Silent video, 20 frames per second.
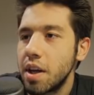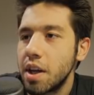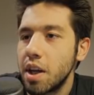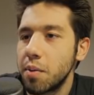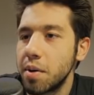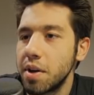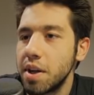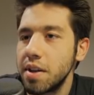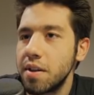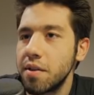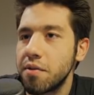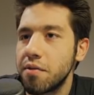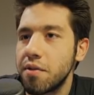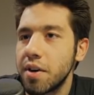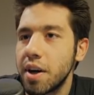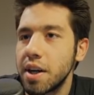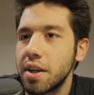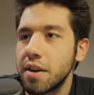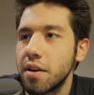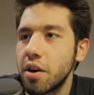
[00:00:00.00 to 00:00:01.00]
Now we need to
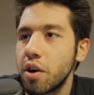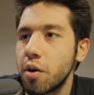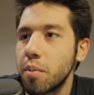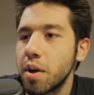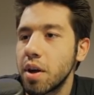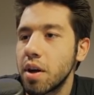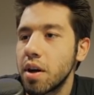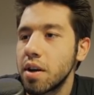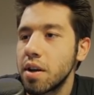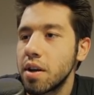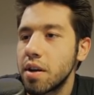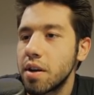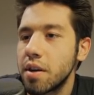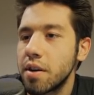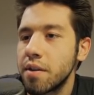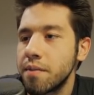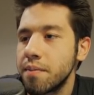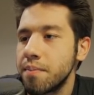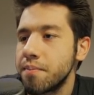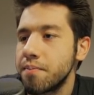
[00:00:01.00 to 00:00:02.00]
find Ermion
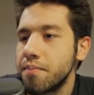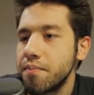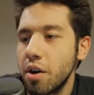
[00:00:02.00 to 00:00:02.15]
here.